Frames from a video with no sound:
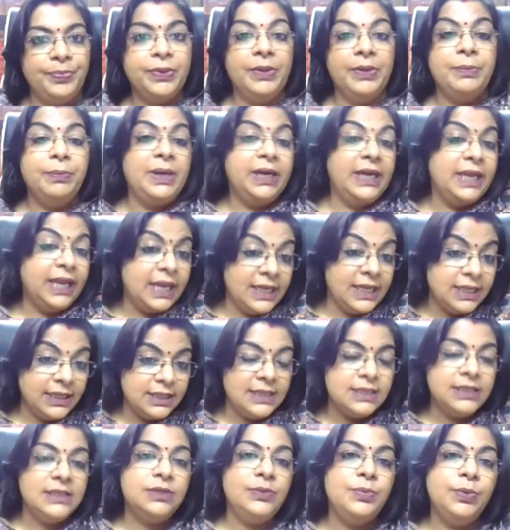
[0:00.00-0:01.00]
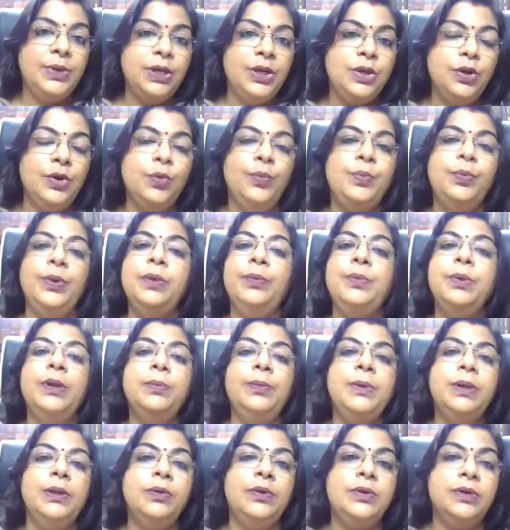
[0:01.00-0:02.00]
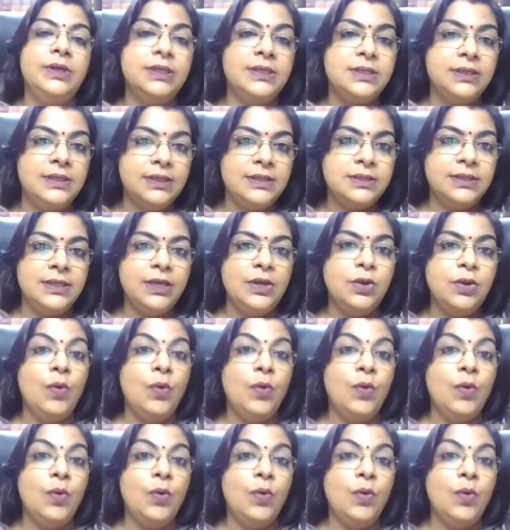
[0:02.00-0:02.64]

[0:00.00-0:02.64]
But in this video, we will be discussing